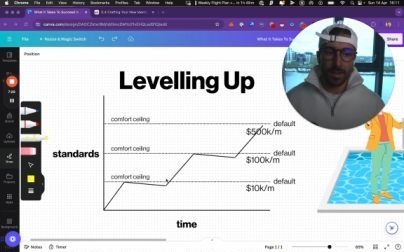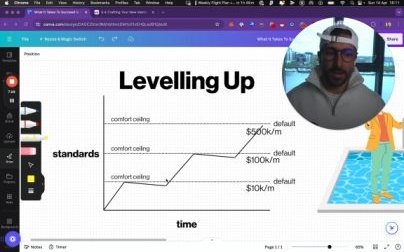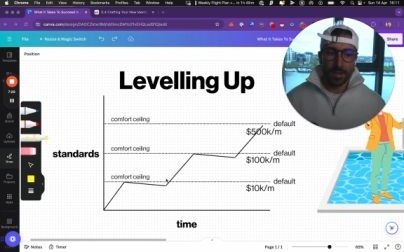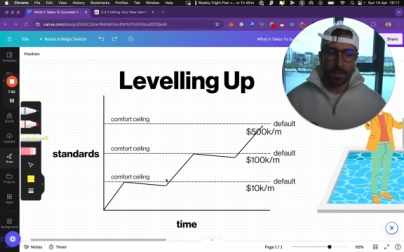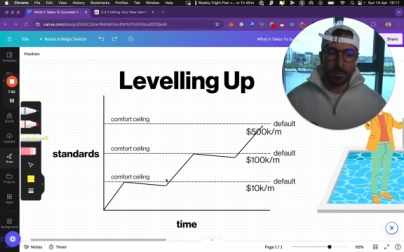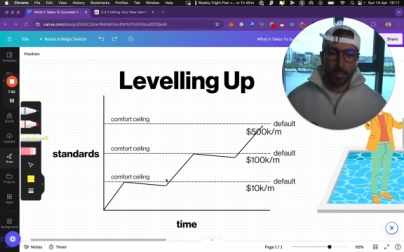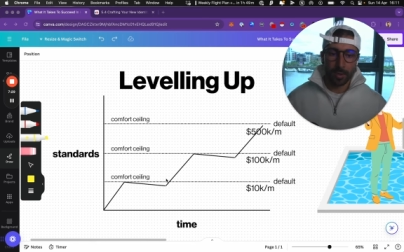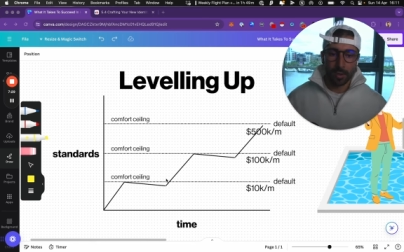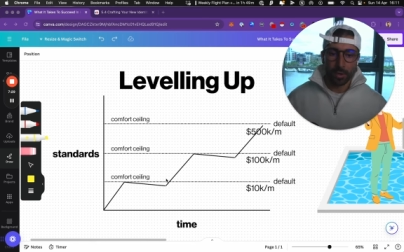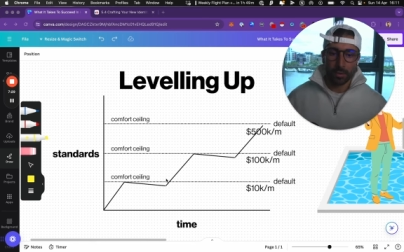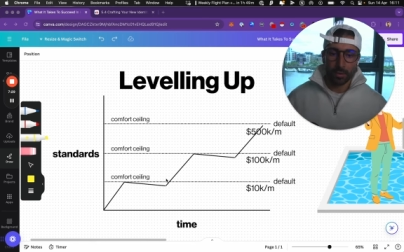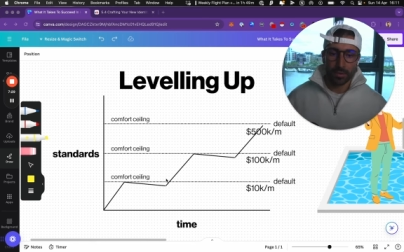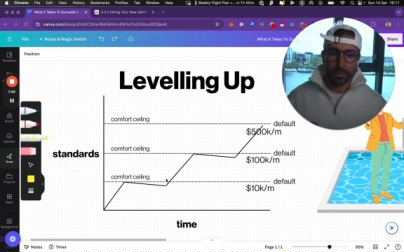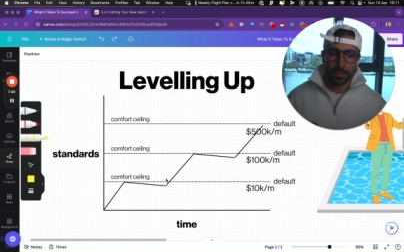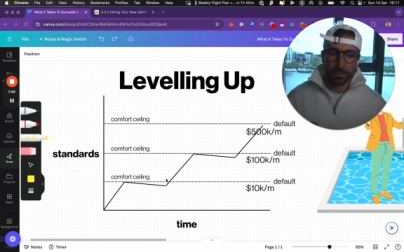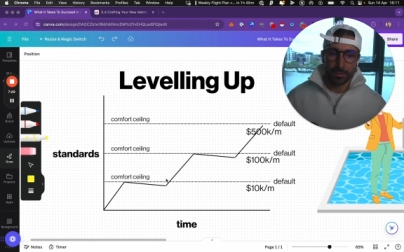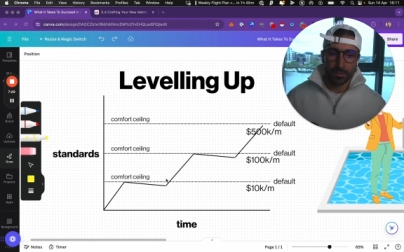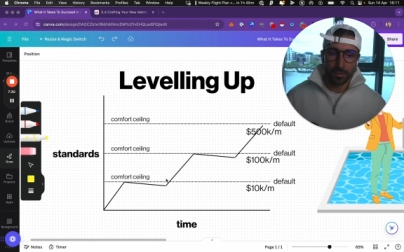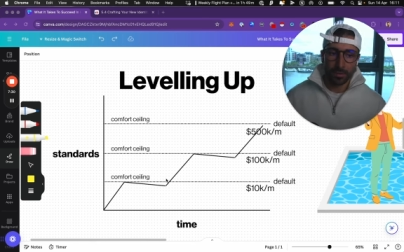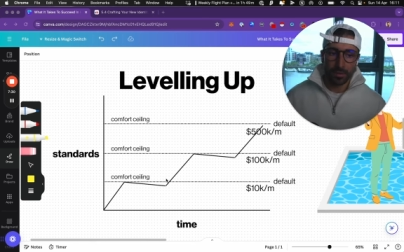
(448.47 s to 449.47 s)

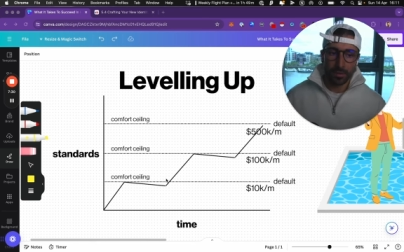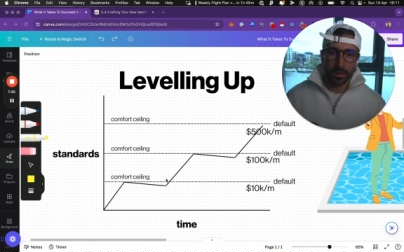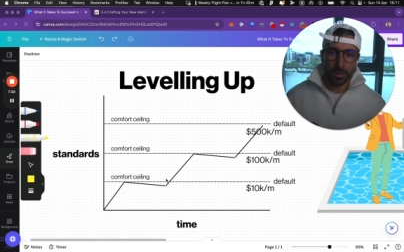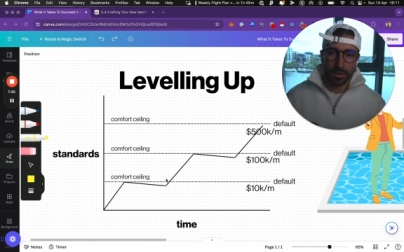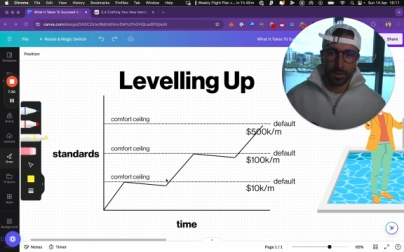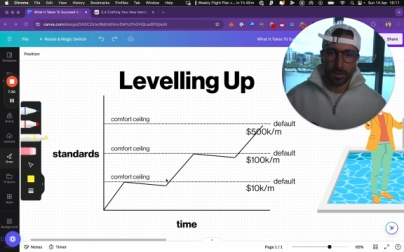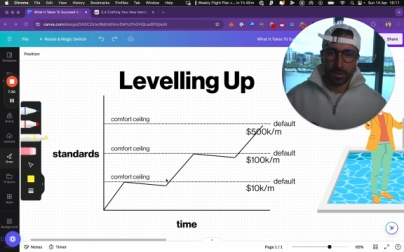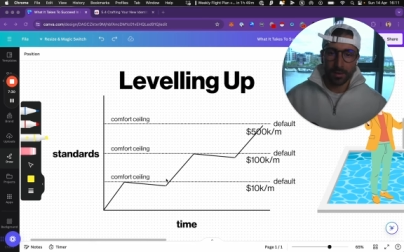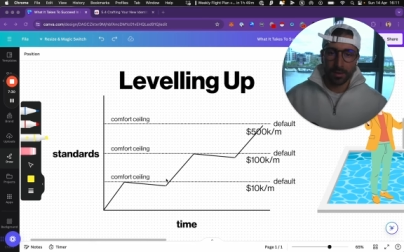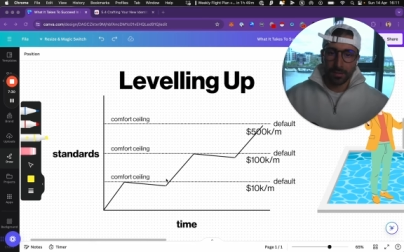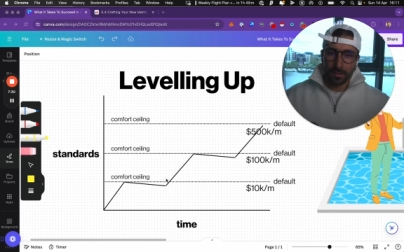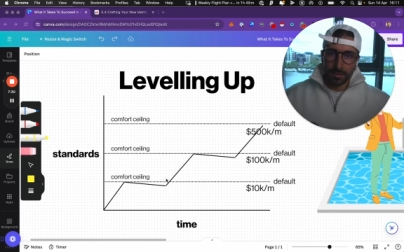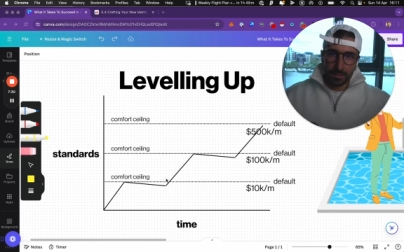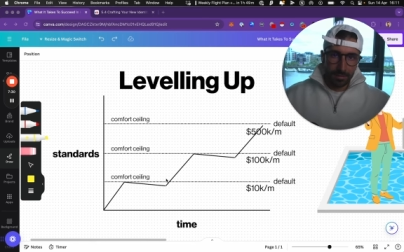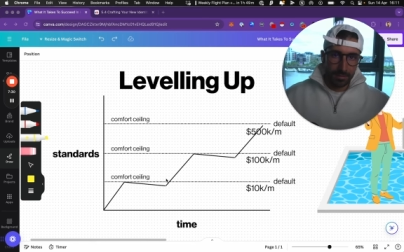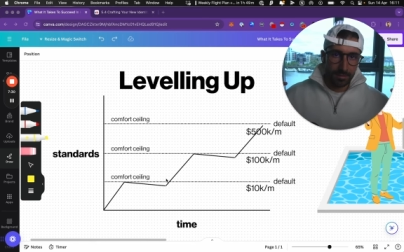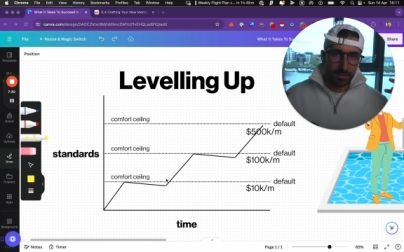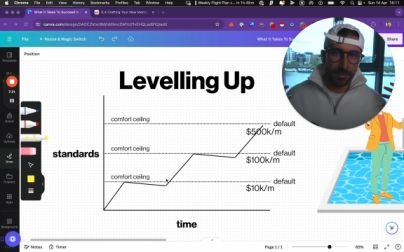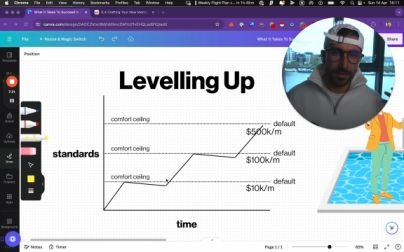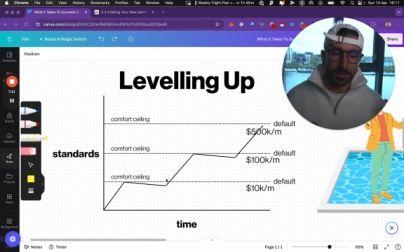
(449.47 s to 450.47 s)
because our
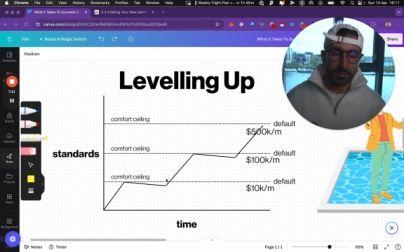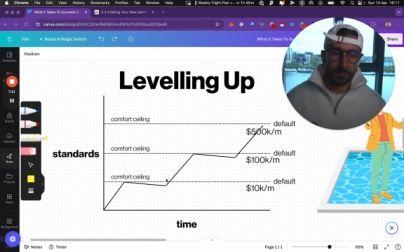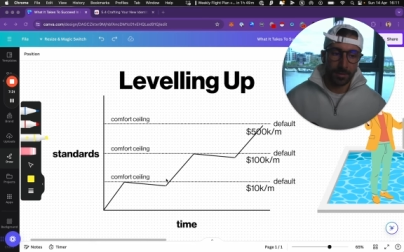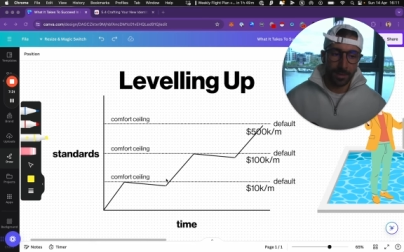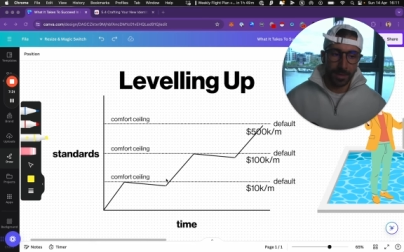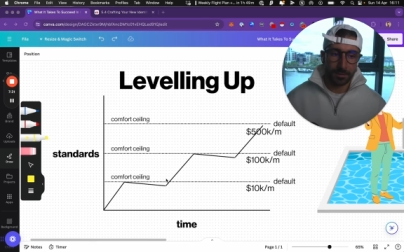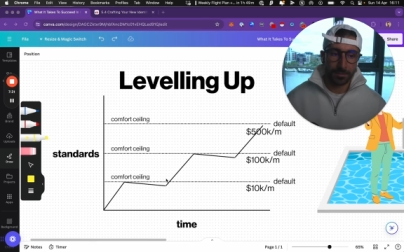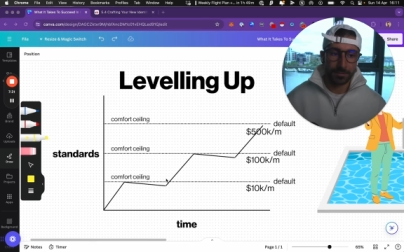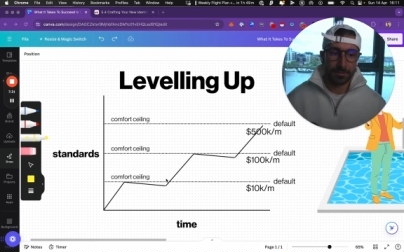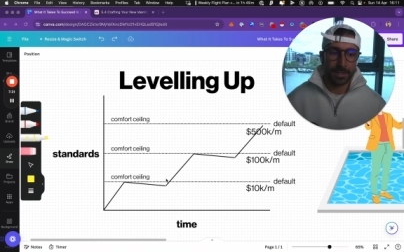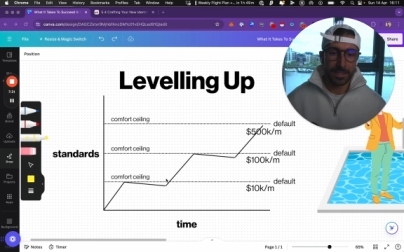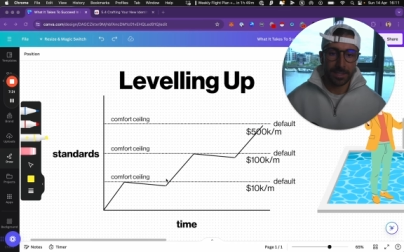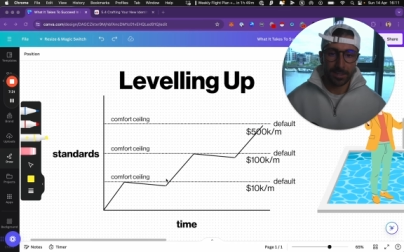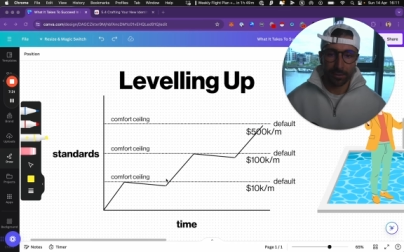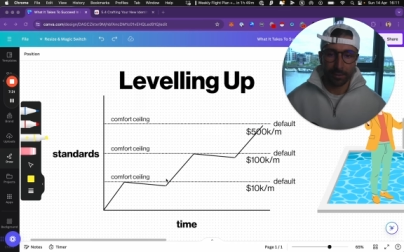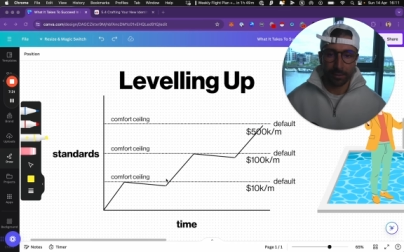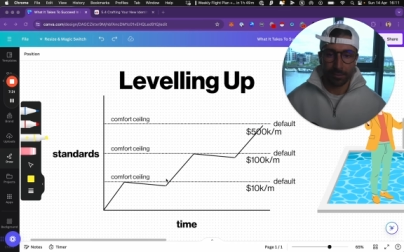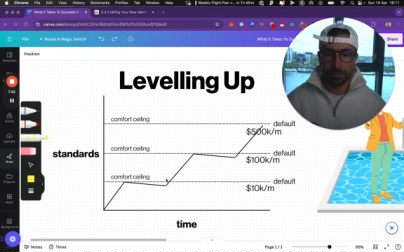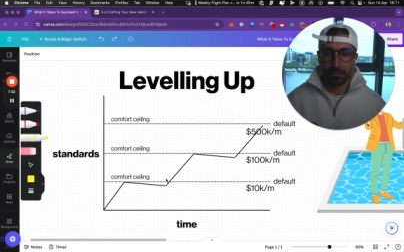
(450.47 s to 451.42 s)
physio-